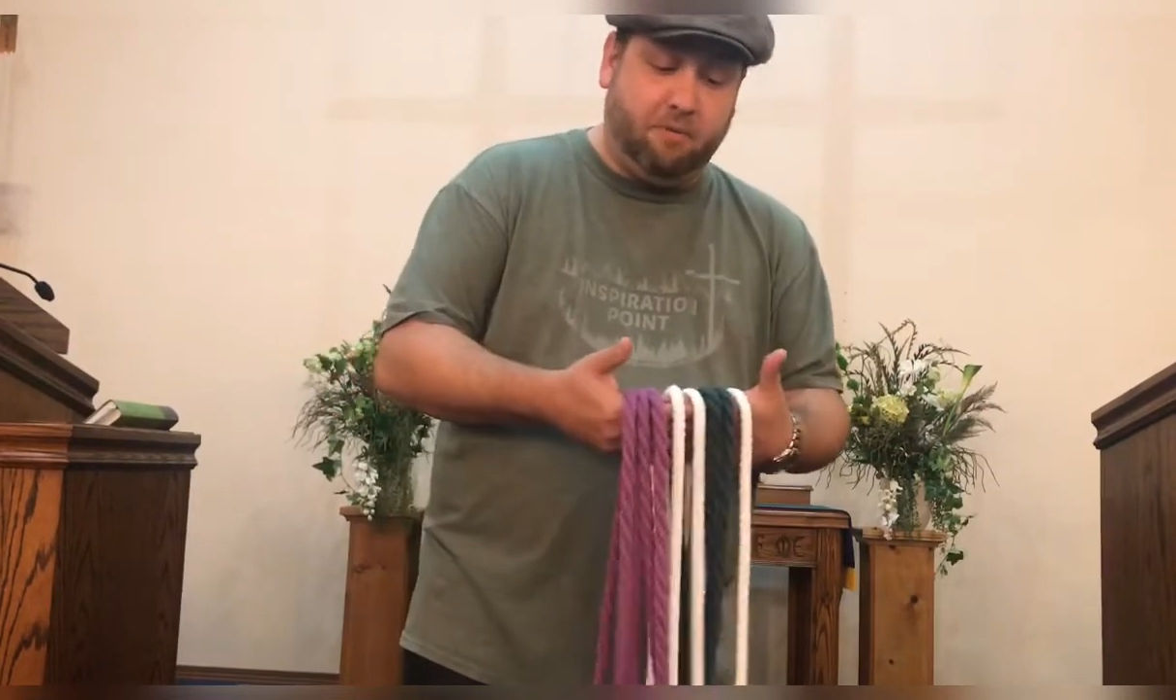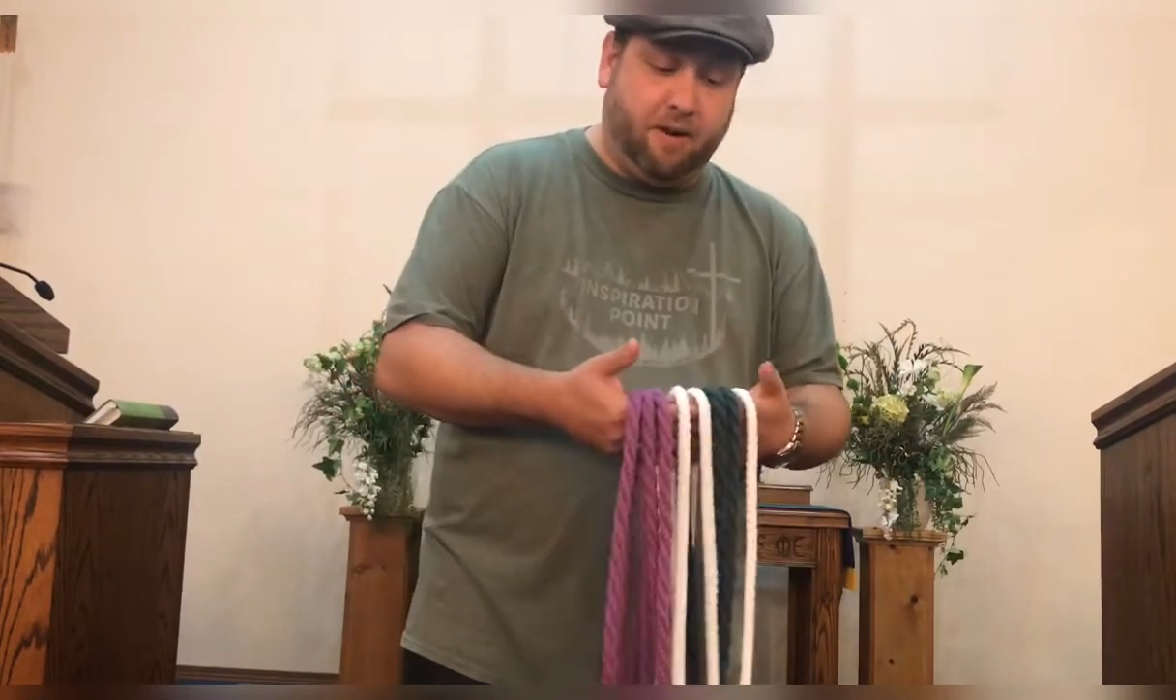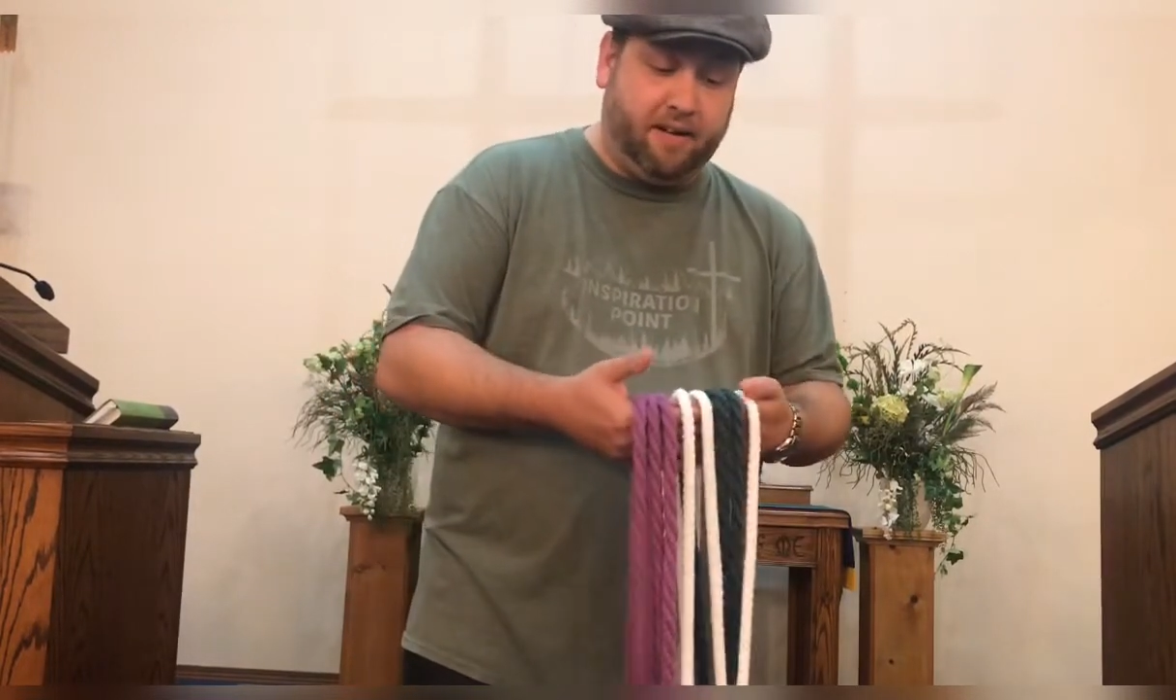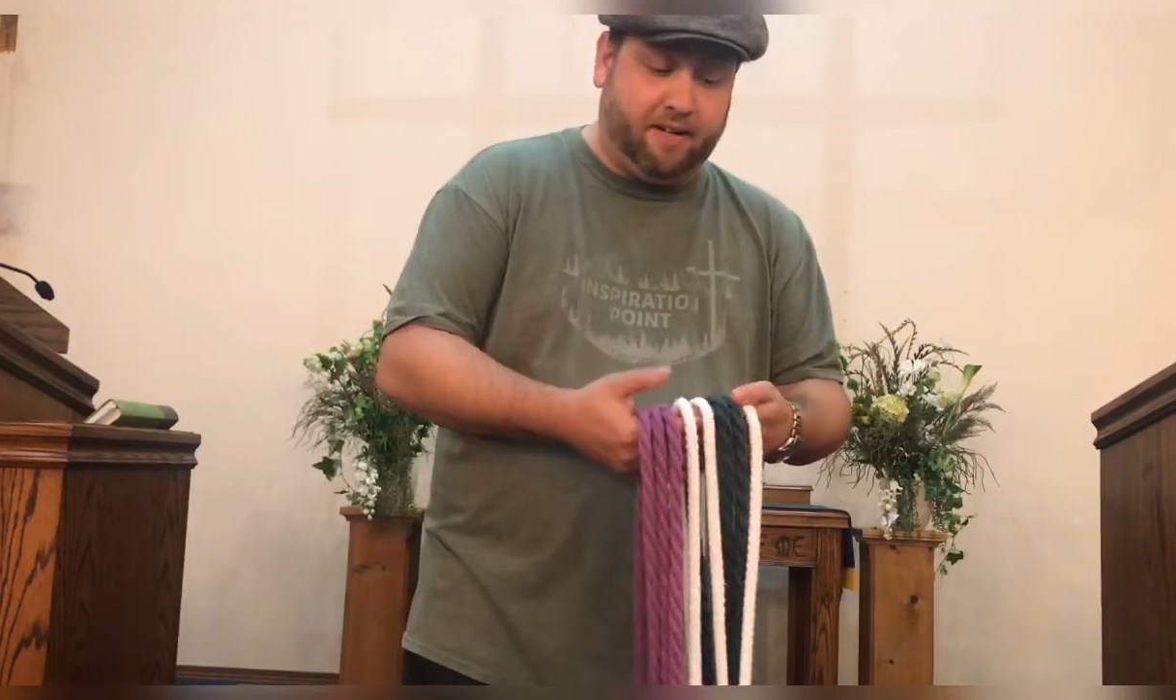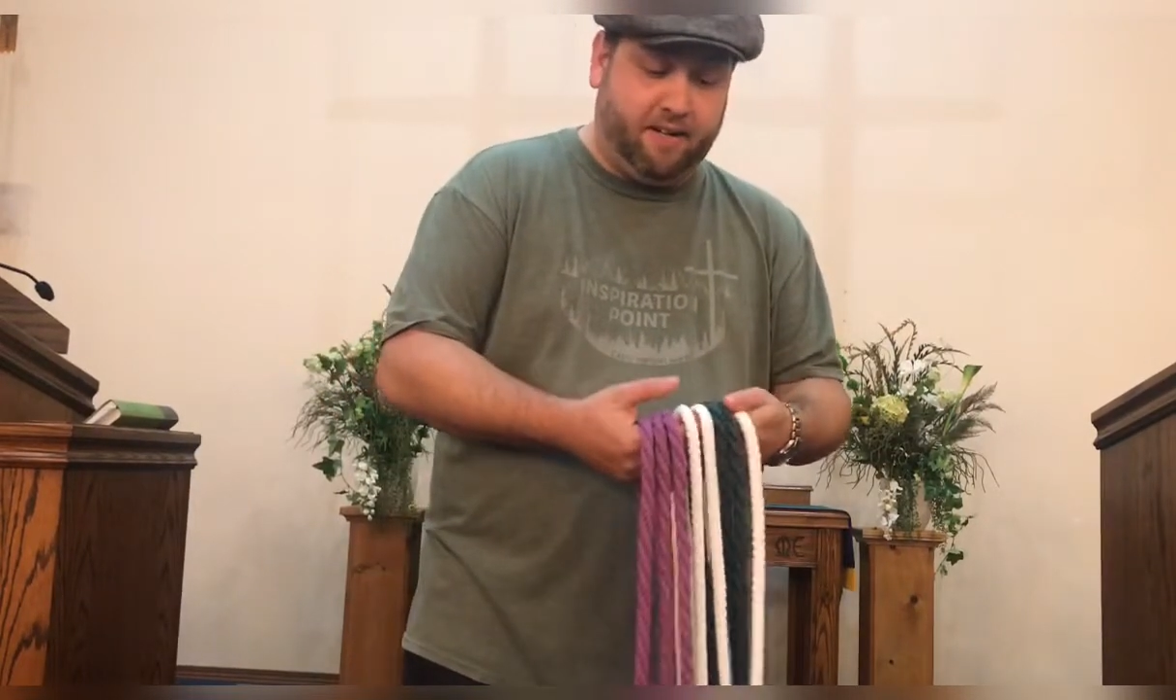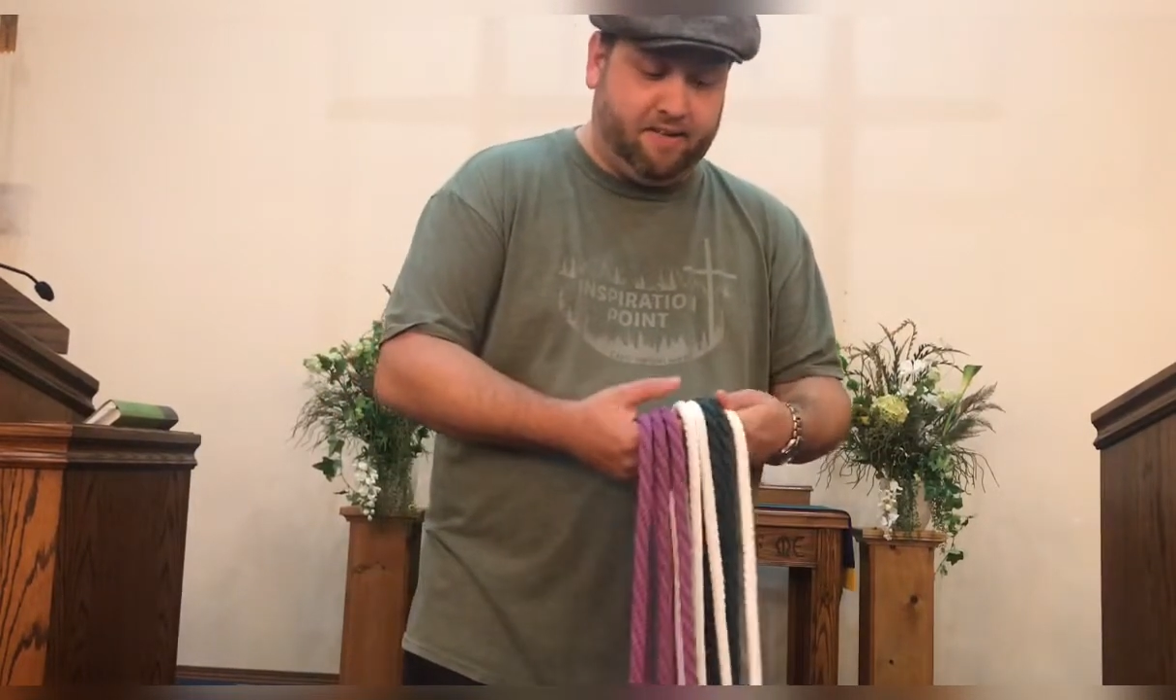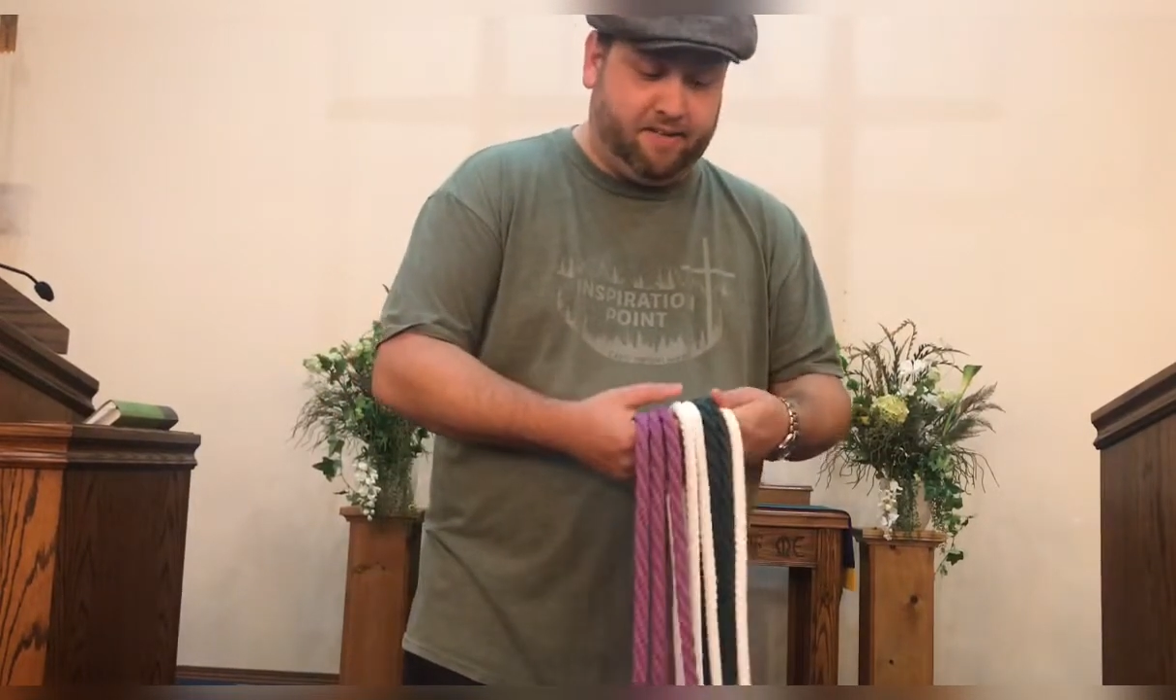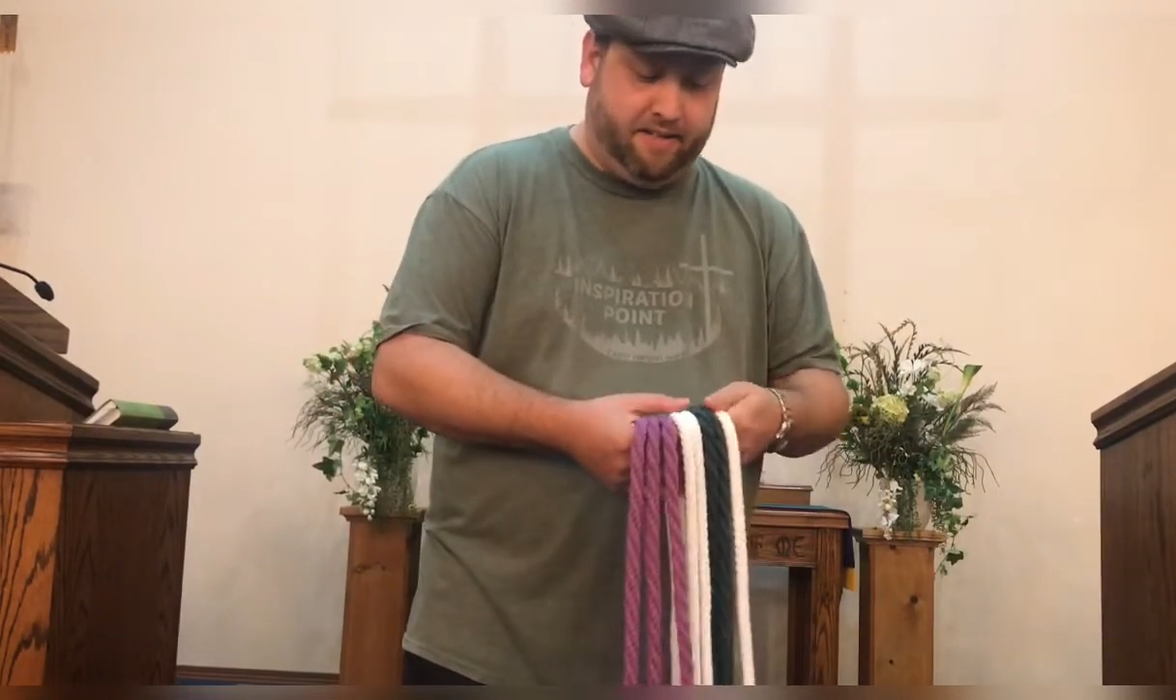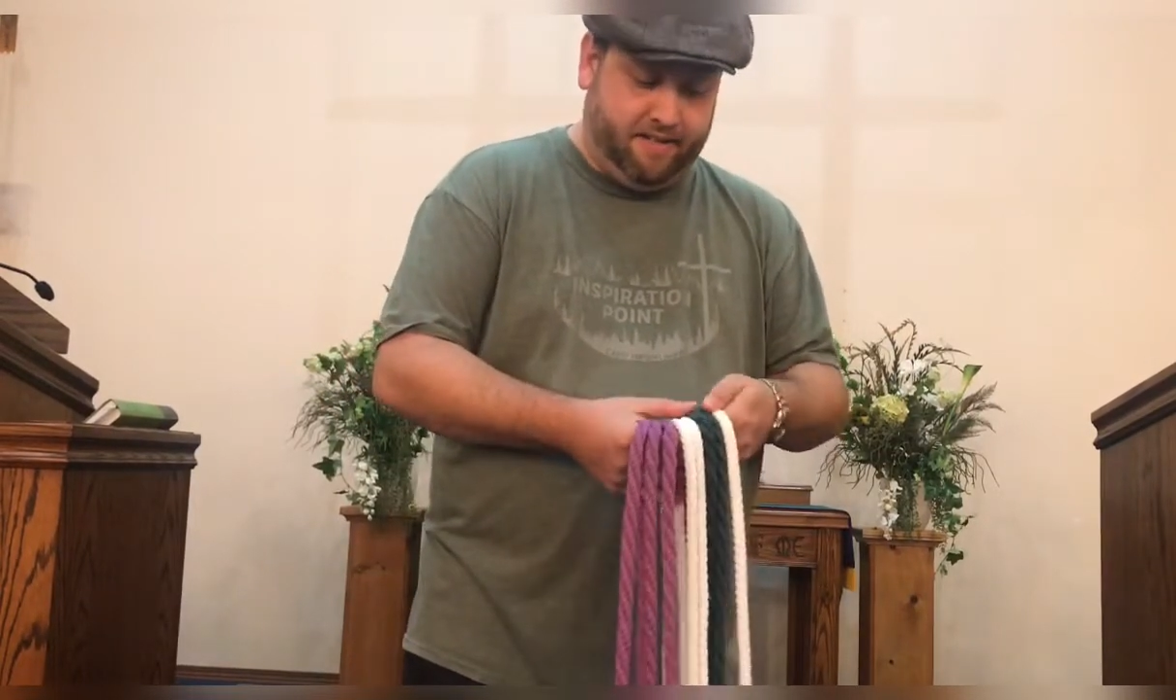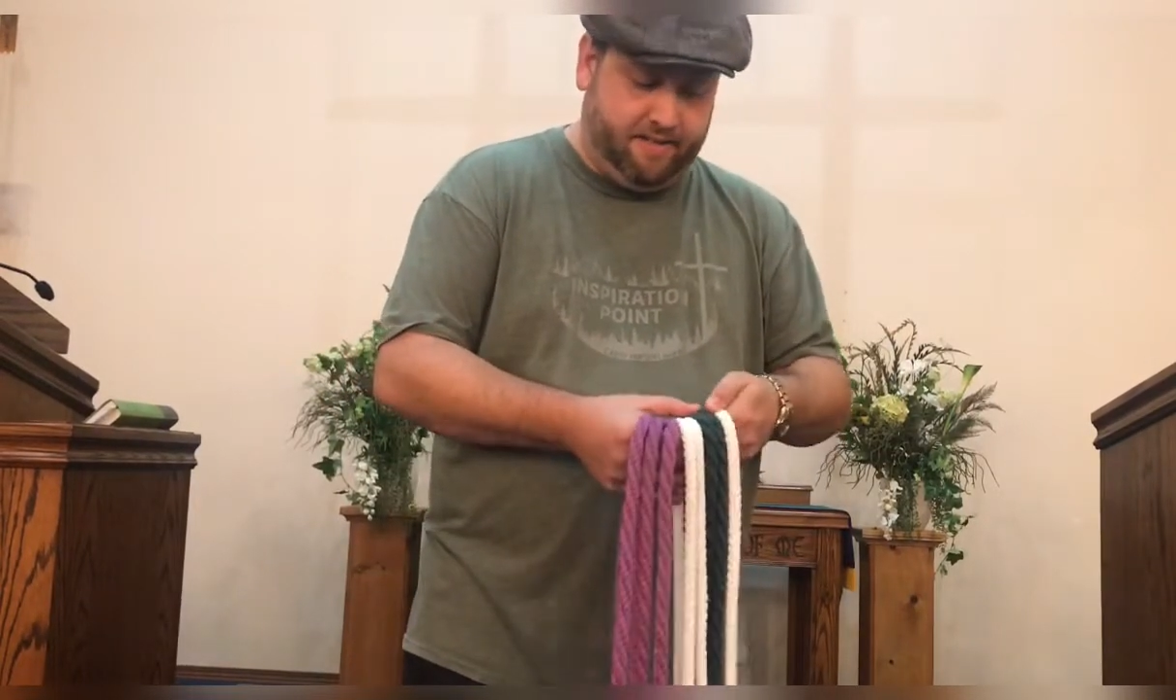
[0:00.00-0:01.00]
recognize
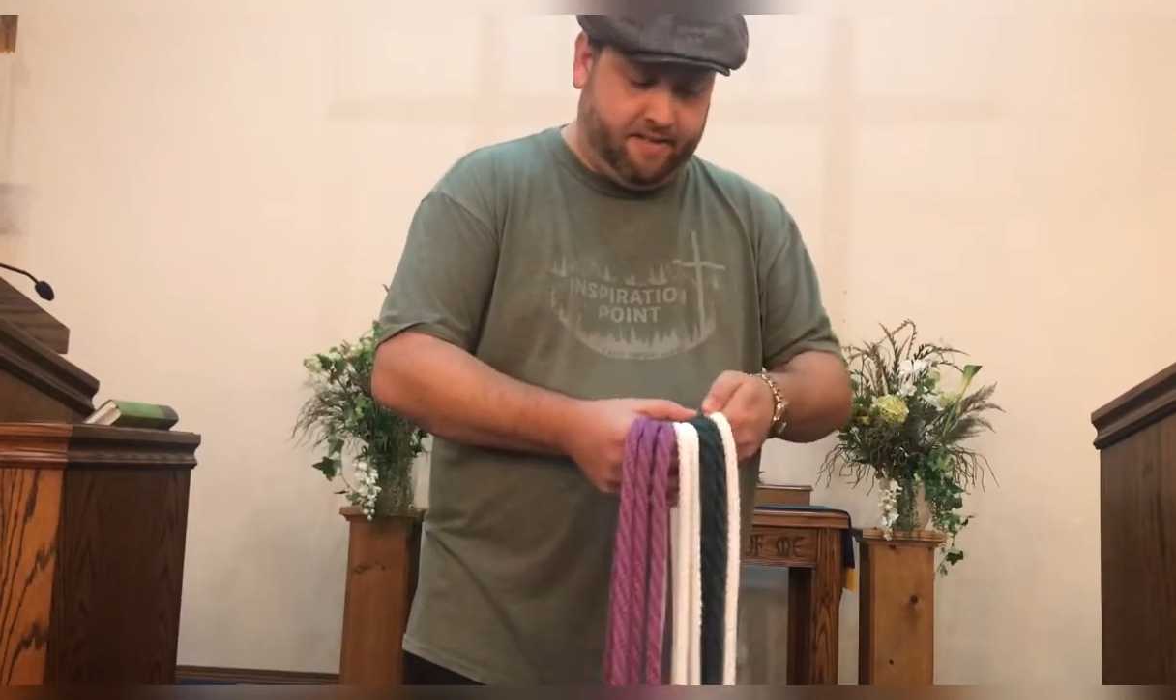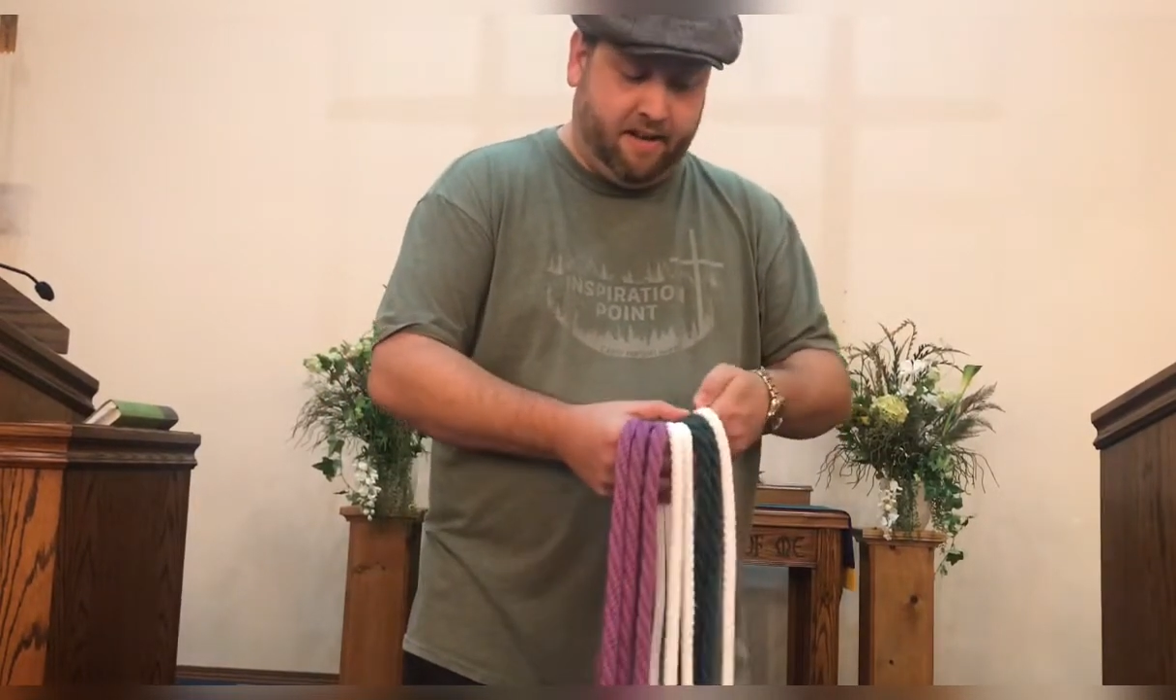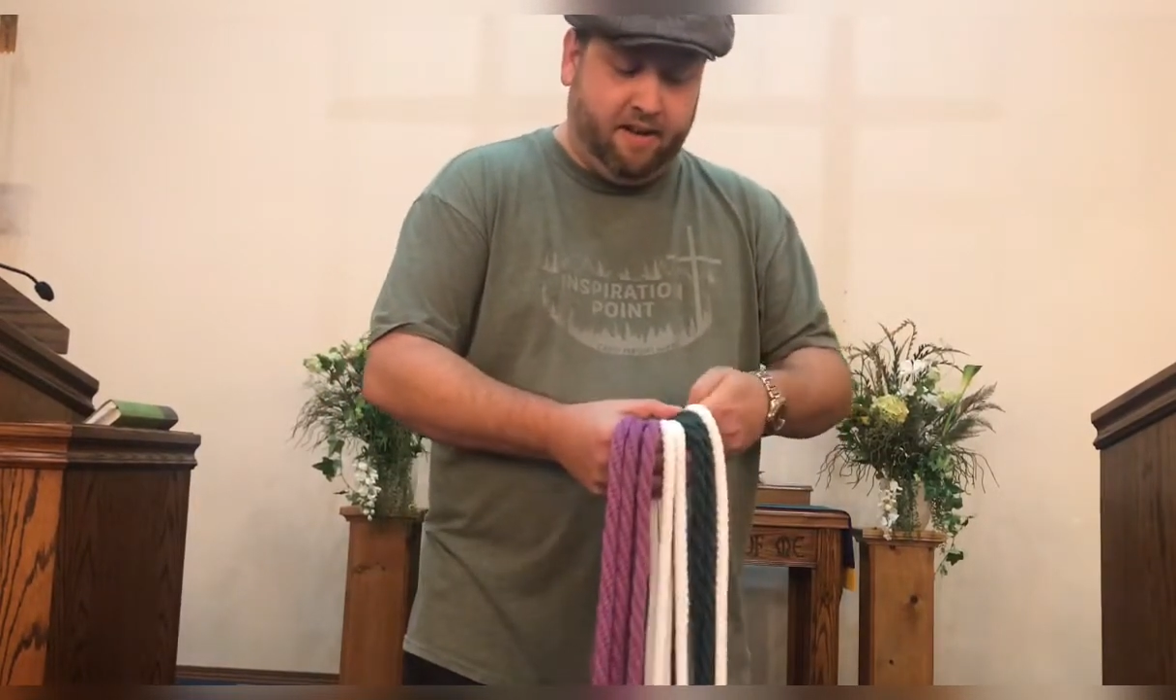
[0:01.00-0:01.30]
these.